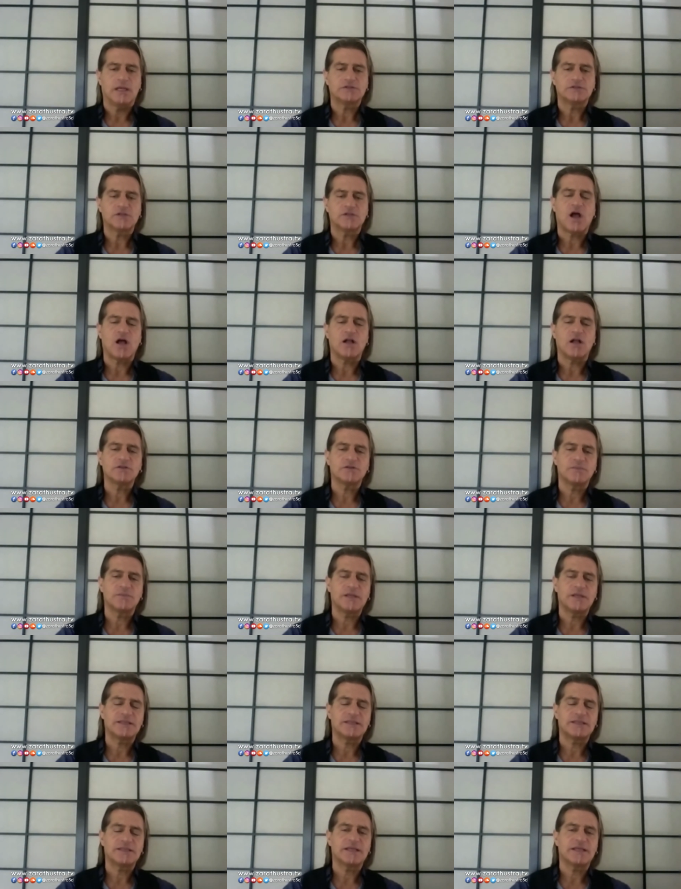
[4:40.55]
it
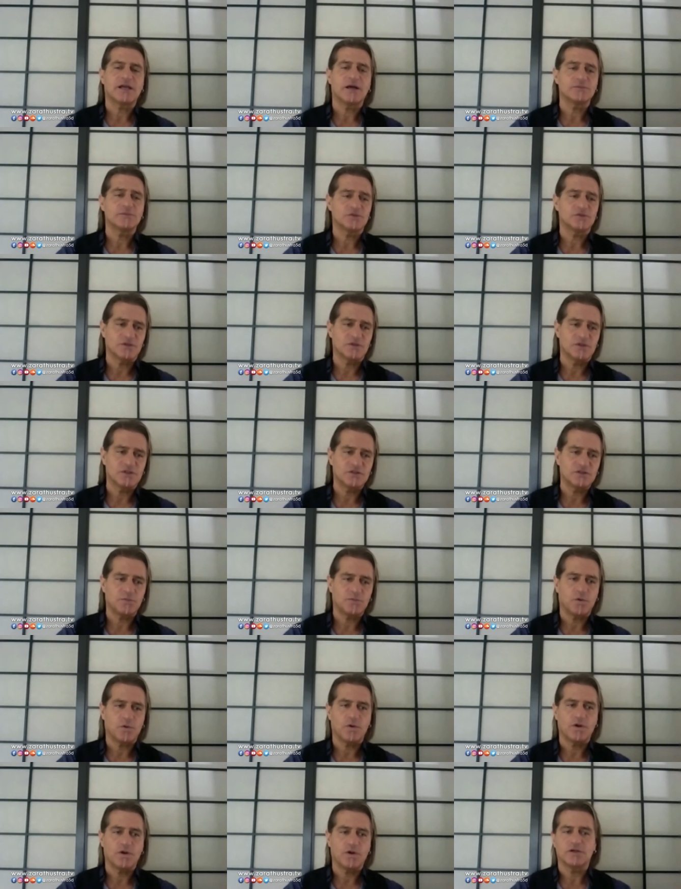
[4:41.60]
ultimately comes to this
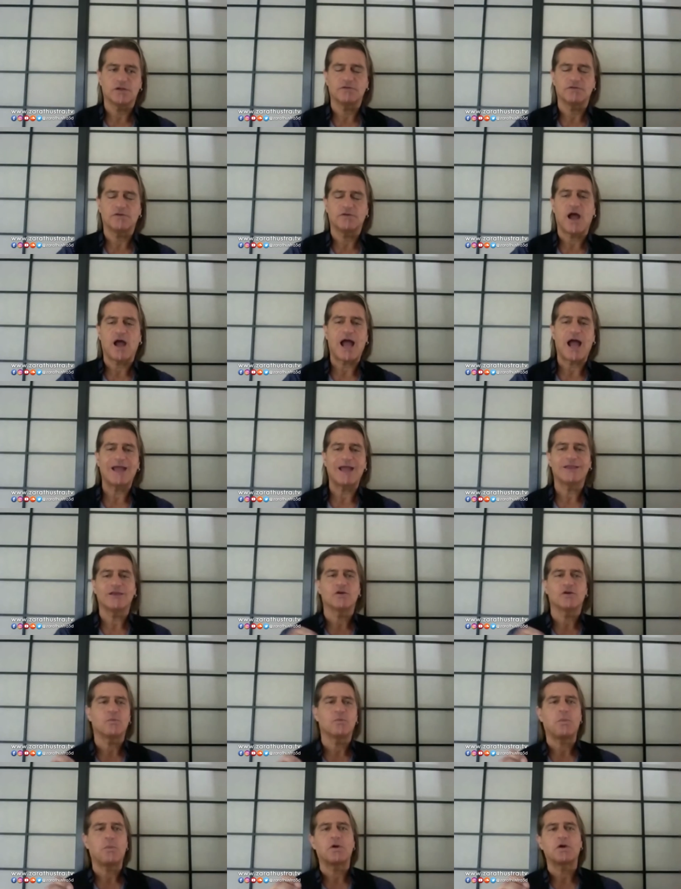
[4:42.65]
point of how
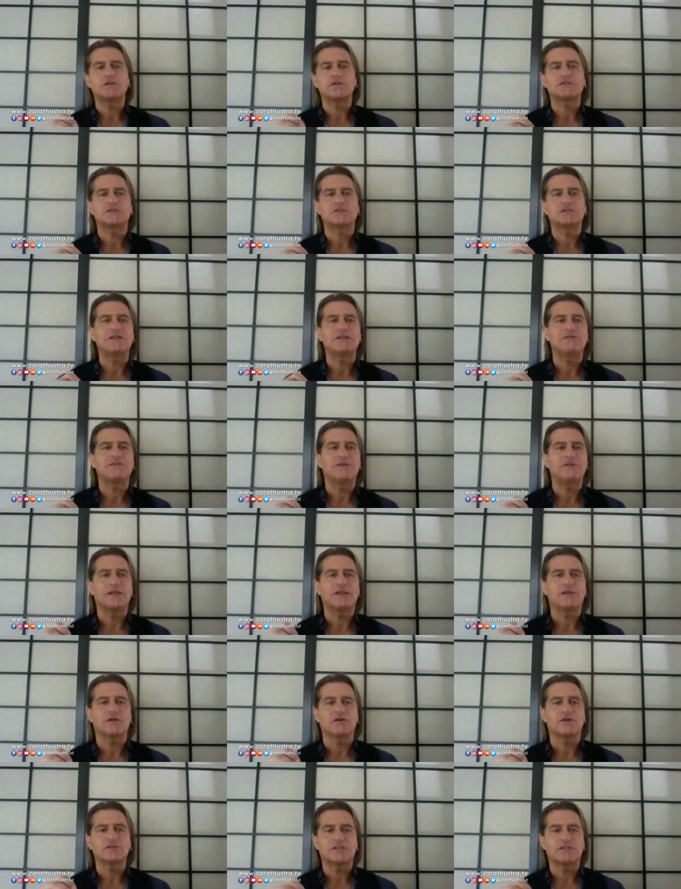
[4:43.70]
you're
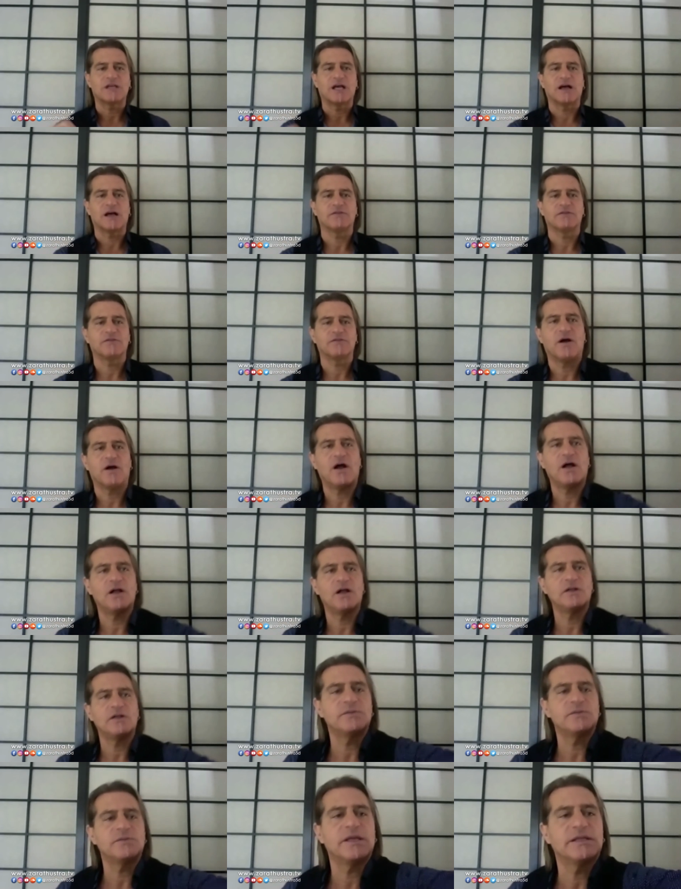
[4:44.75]
perceiving yourself.
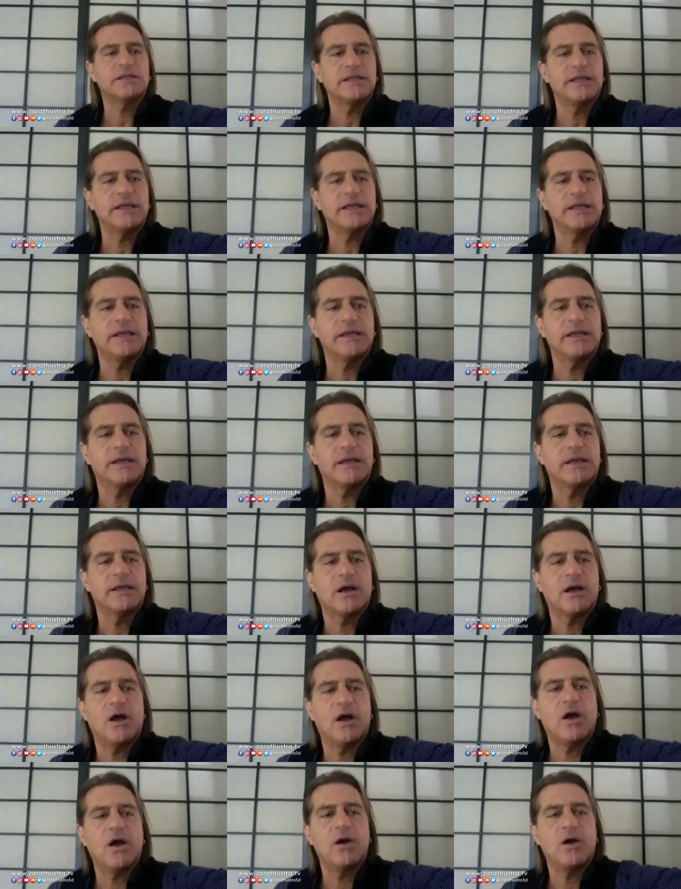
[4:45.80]
Ultimately,
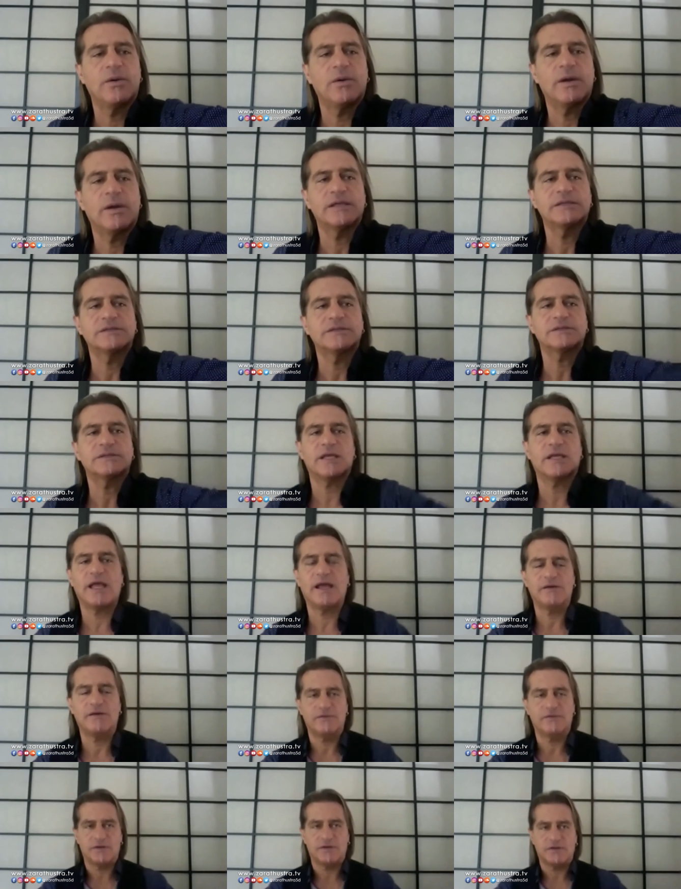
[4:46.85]
always,
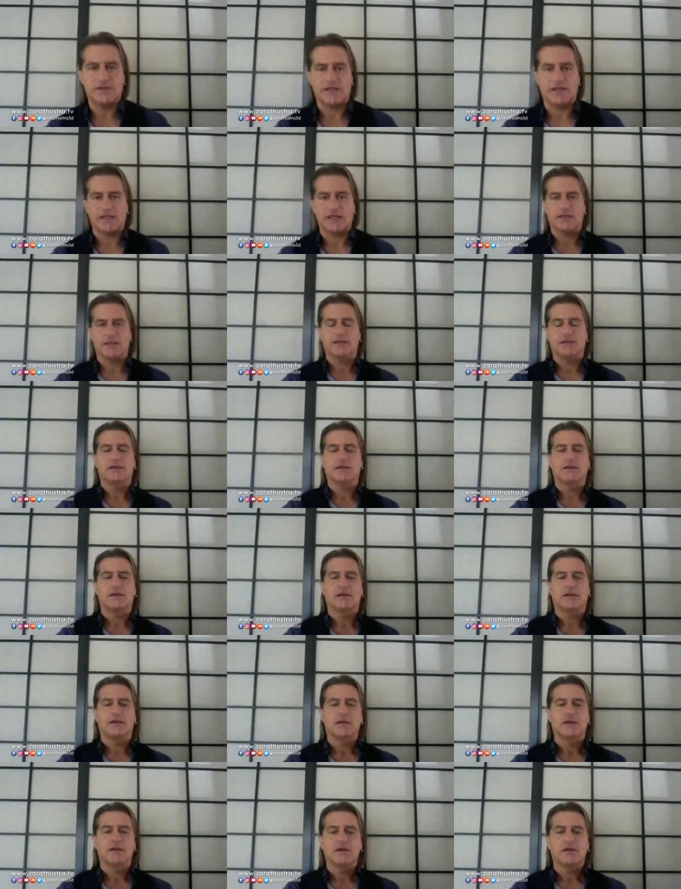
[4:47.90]
everything
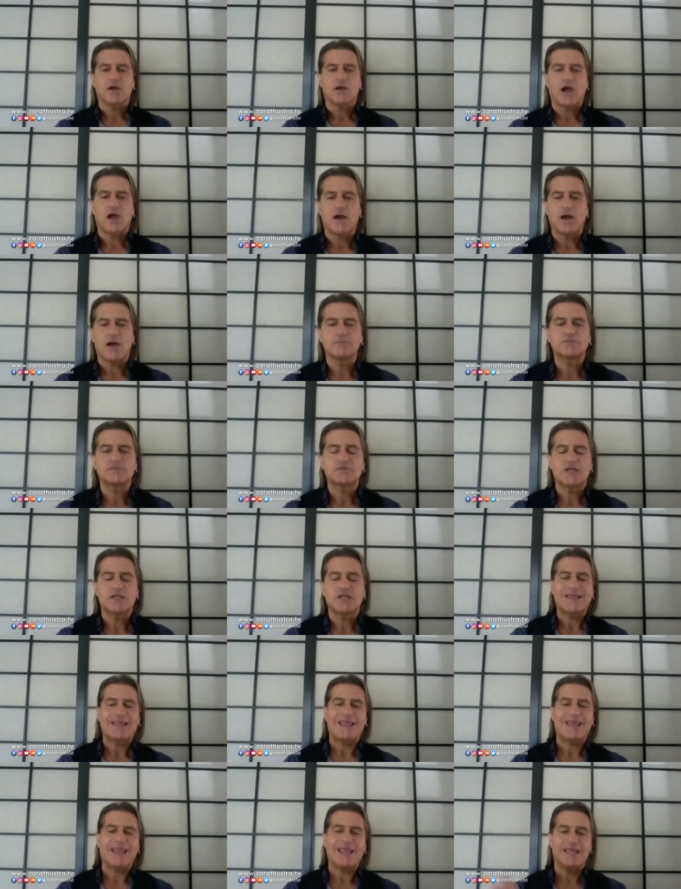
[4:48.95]
comes
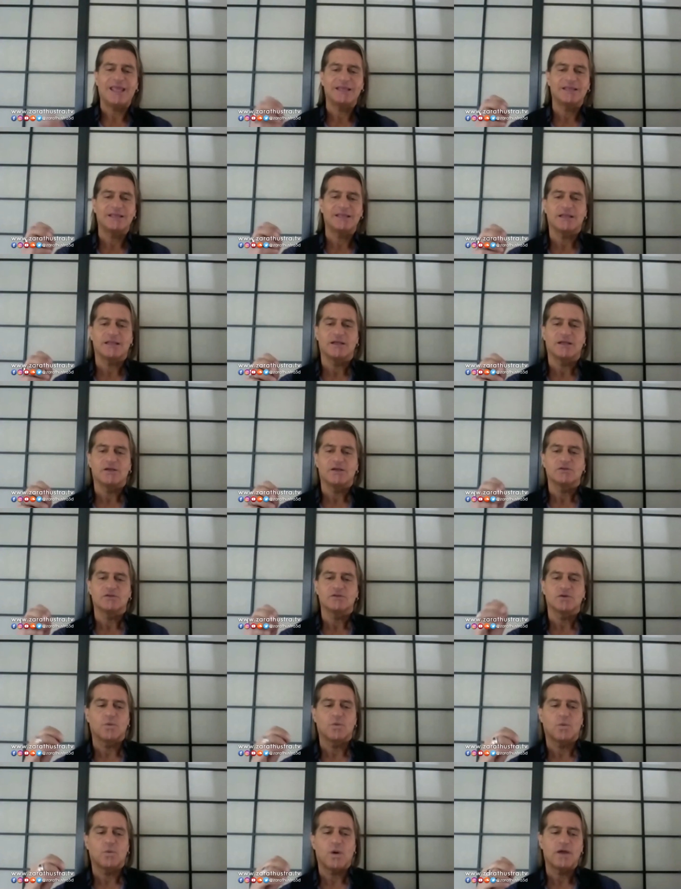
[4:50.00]
into
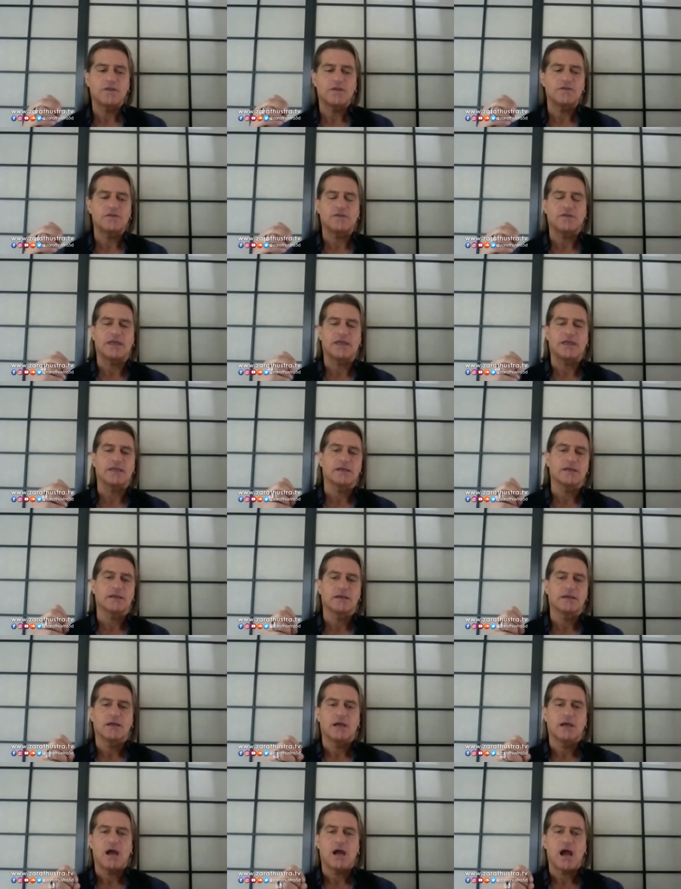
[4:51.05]
one thing,
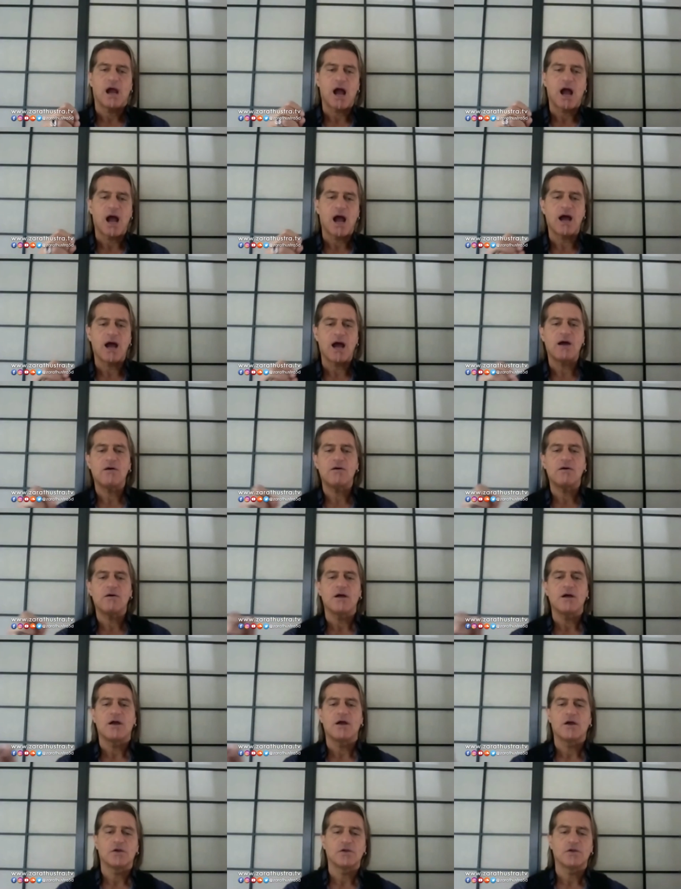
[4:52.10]
how
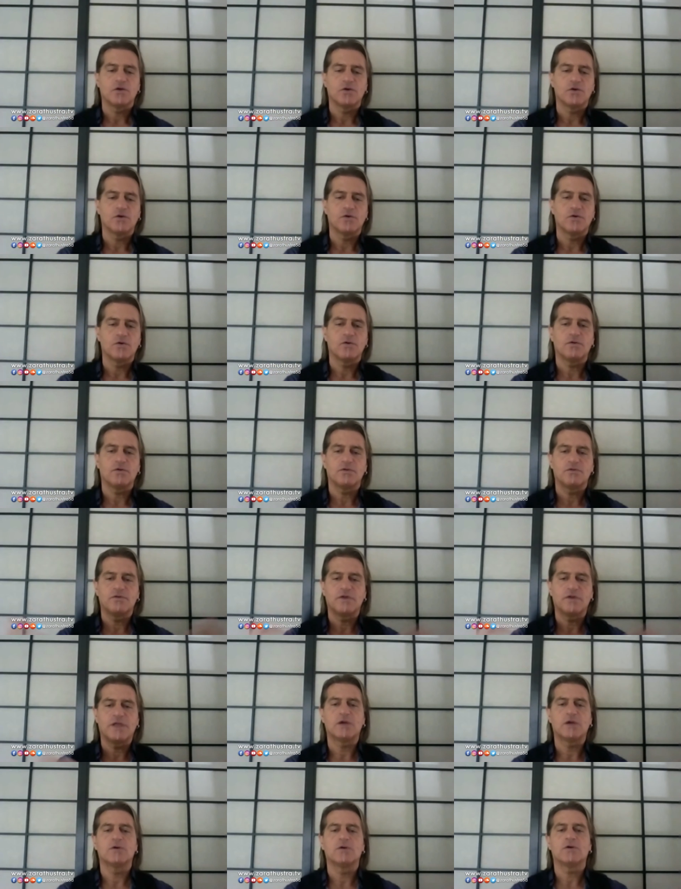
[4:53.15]
you
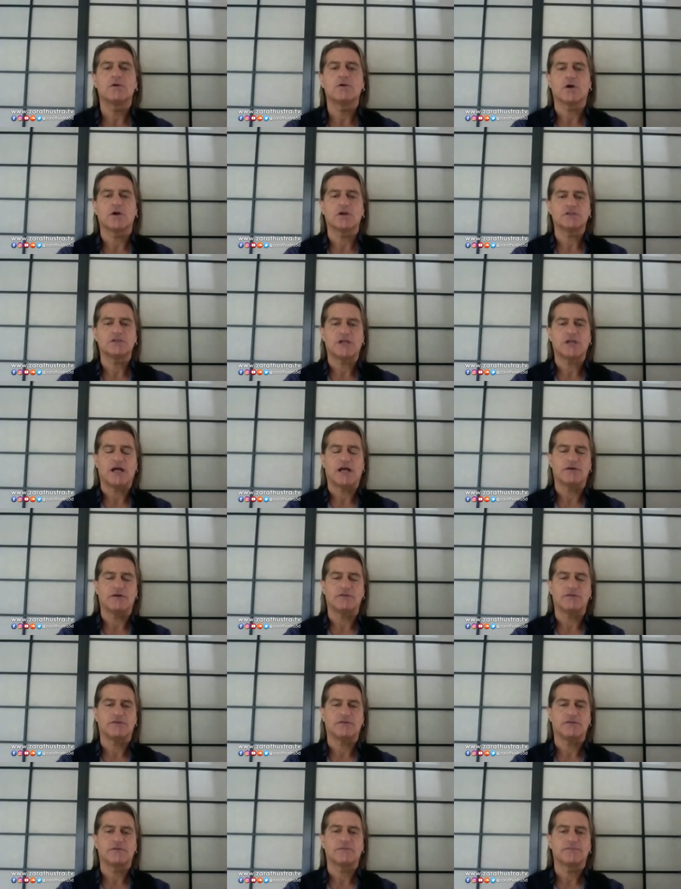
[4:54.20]
view
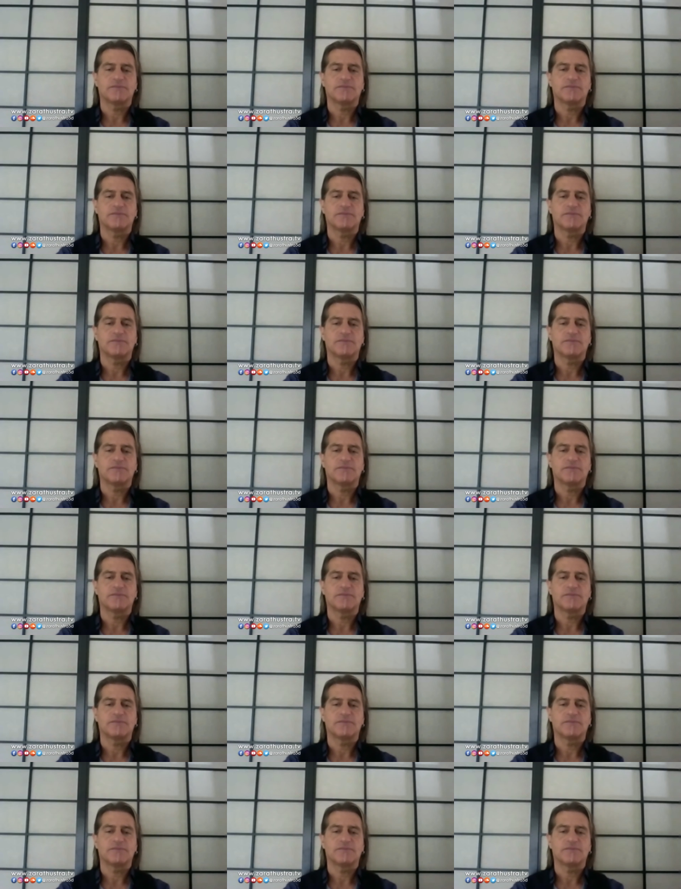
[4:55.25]
yourself.